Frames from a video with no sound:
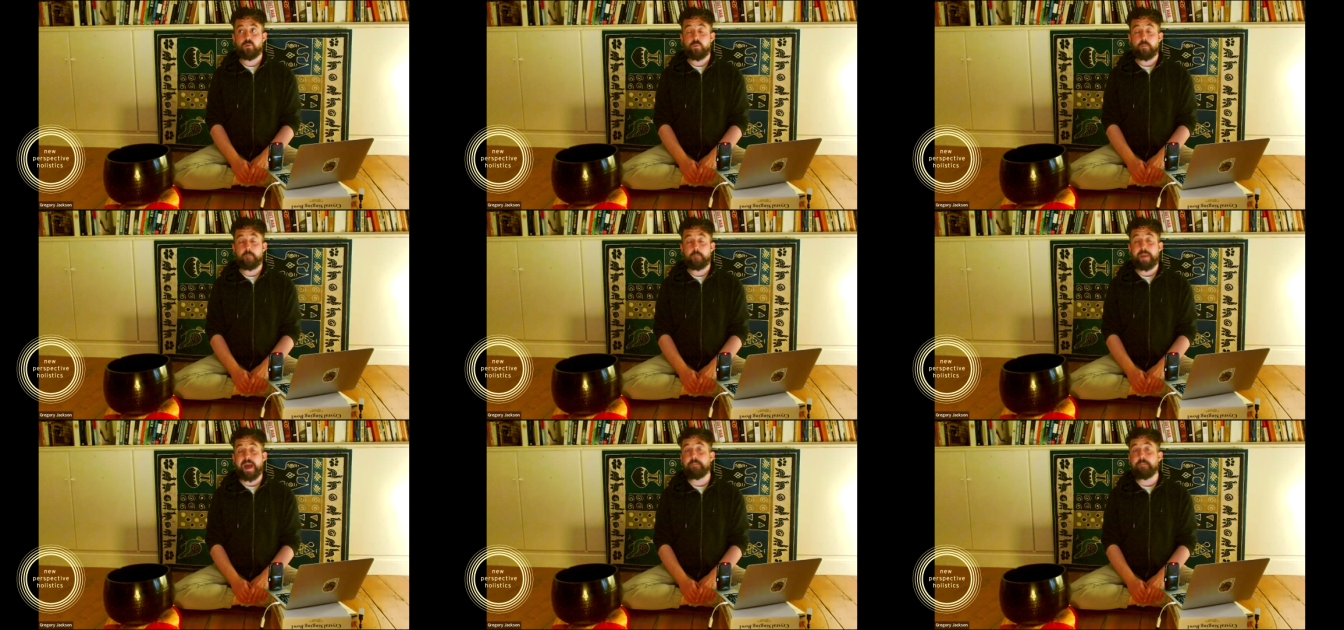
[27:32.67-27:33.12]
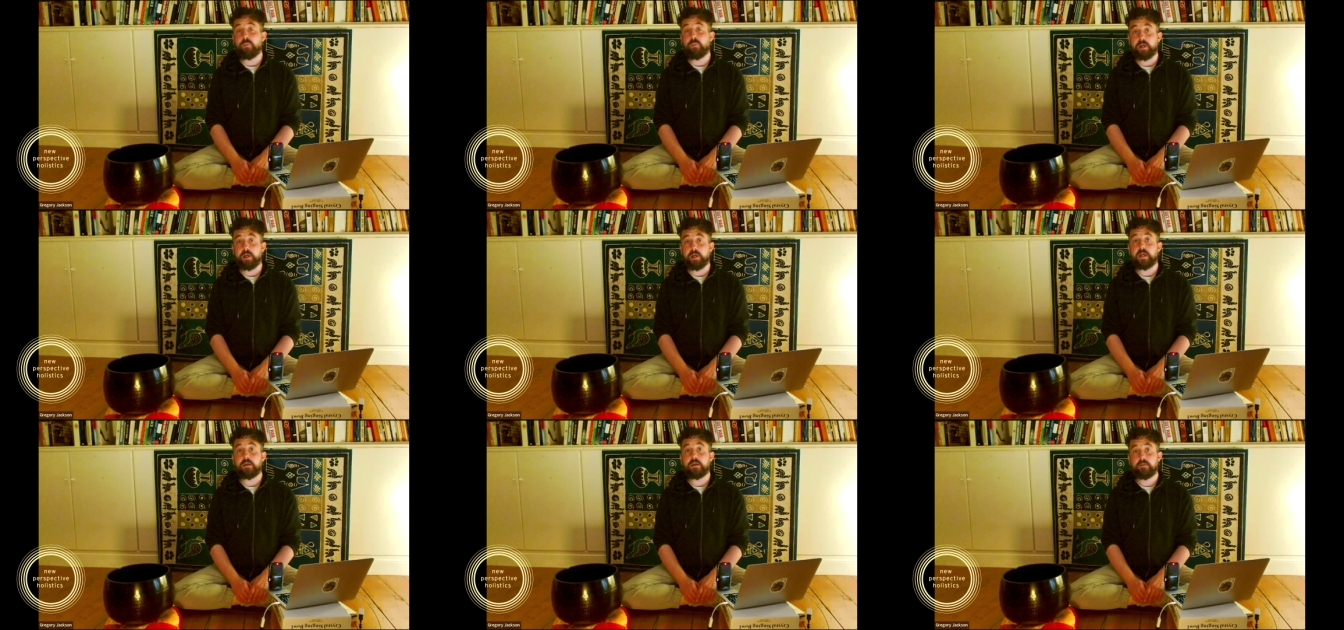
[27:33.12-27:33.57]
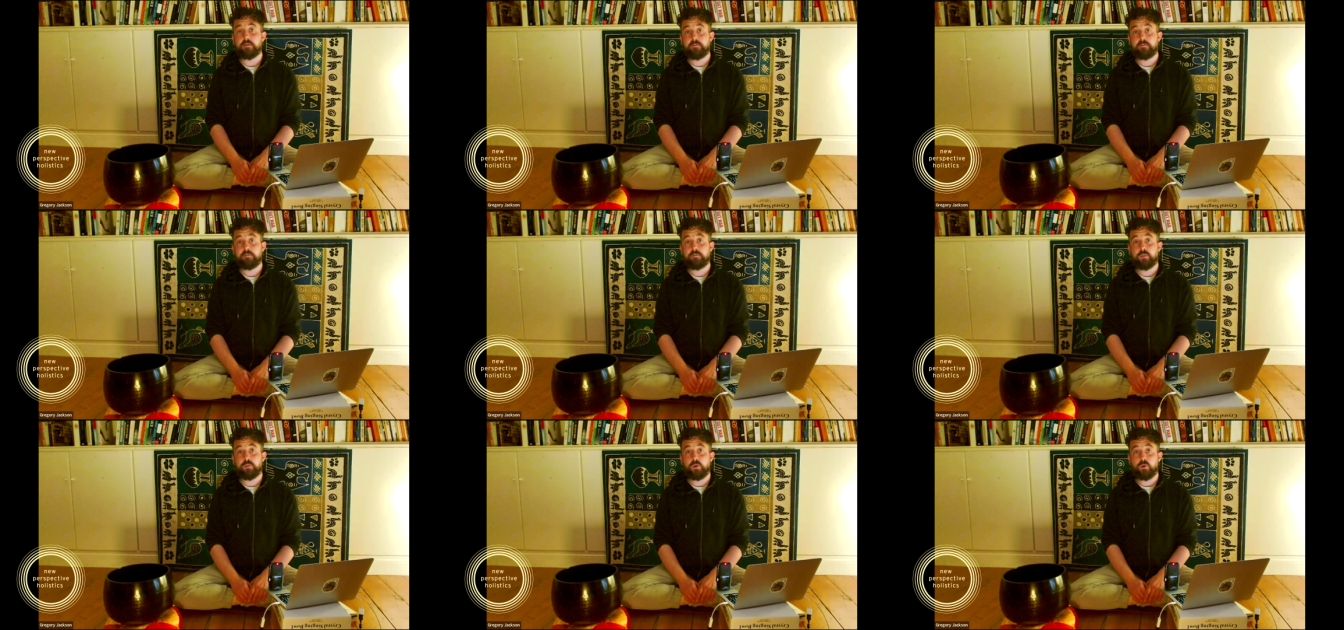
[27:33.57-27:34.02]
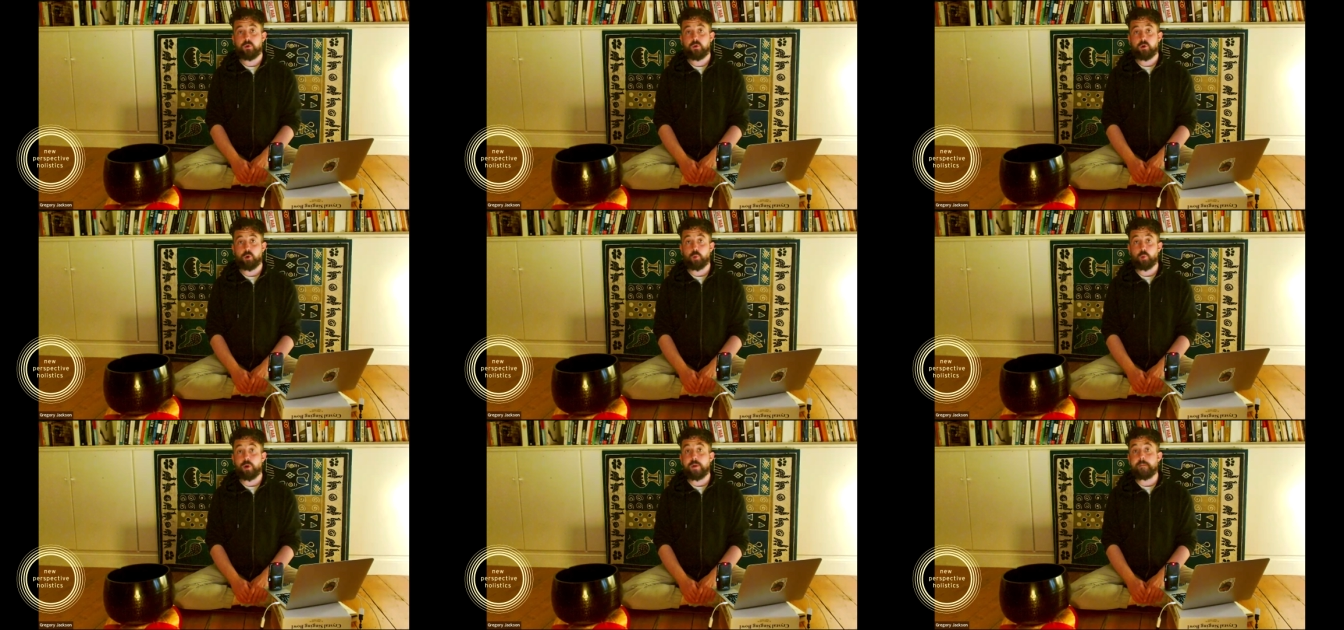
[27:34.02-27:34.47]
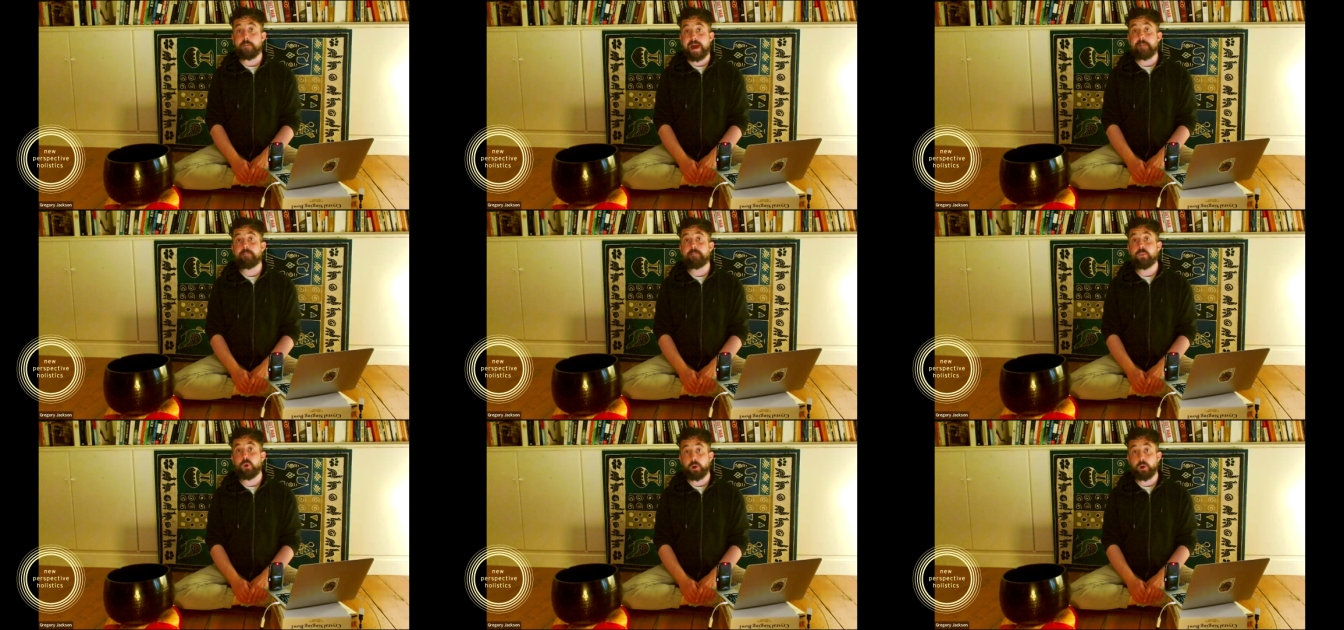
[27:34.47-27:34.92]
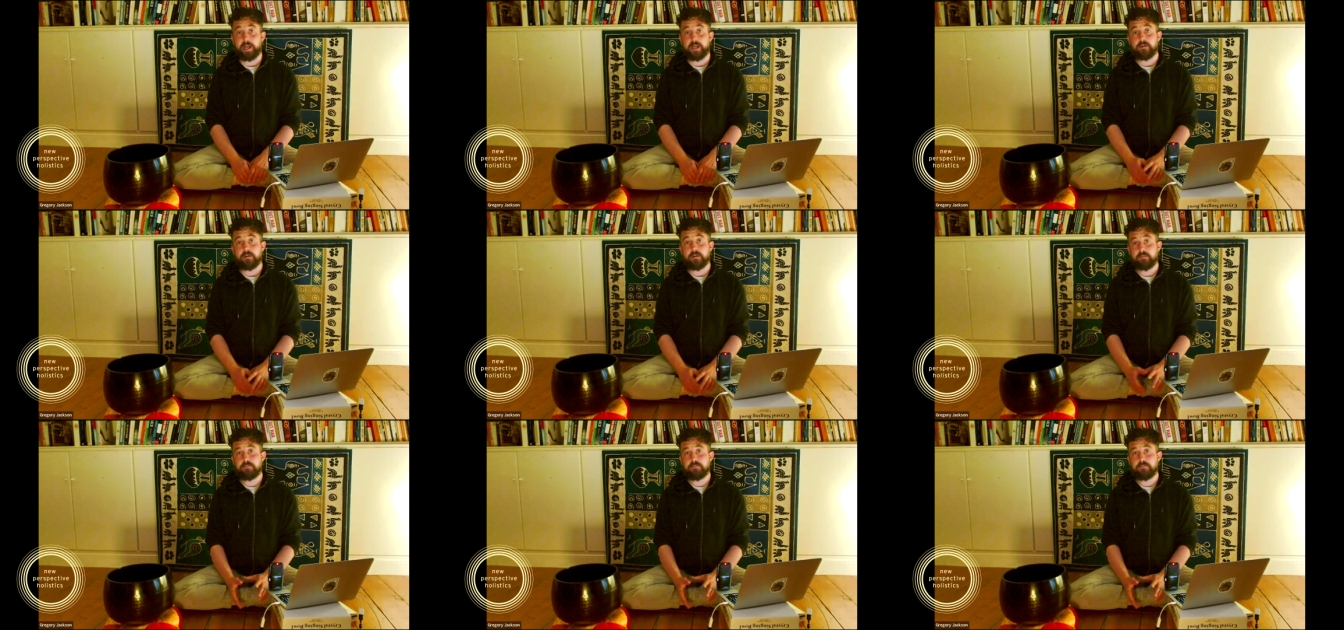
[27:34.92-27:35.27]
memory or remembering,